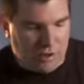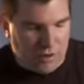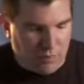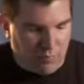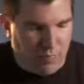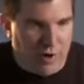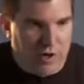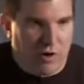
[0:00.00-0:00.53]
you
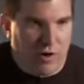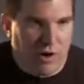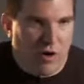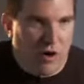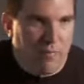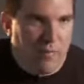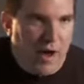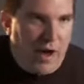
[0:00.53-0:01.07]
bring your
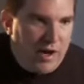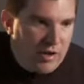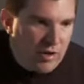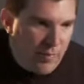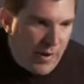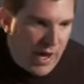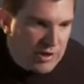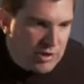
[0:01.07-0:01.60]
arm back on
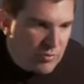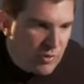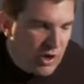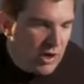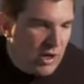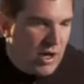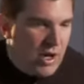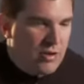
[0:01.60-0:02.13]
the
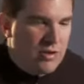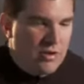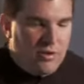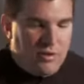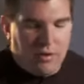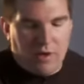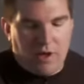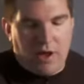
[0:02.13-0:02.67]
backswing,
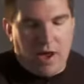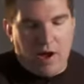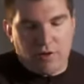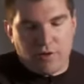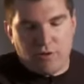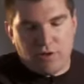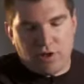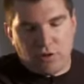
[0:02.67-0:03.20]
and
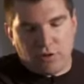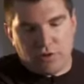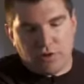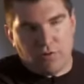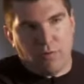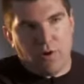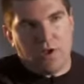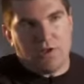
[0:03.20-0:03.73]
how you tilt
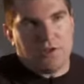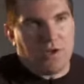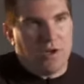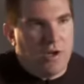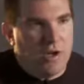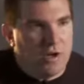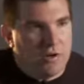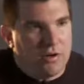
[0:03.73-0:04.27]
your wrist
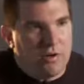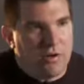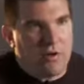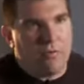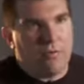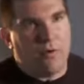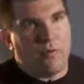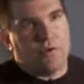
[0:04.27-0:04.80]
during
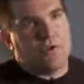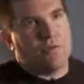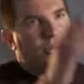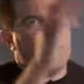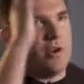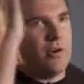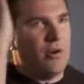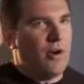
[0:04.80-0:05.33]
your forward
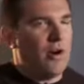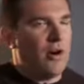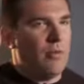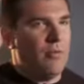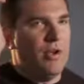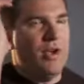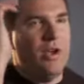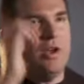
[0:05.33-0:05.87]
swing of your
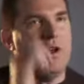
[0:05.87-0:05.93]
arm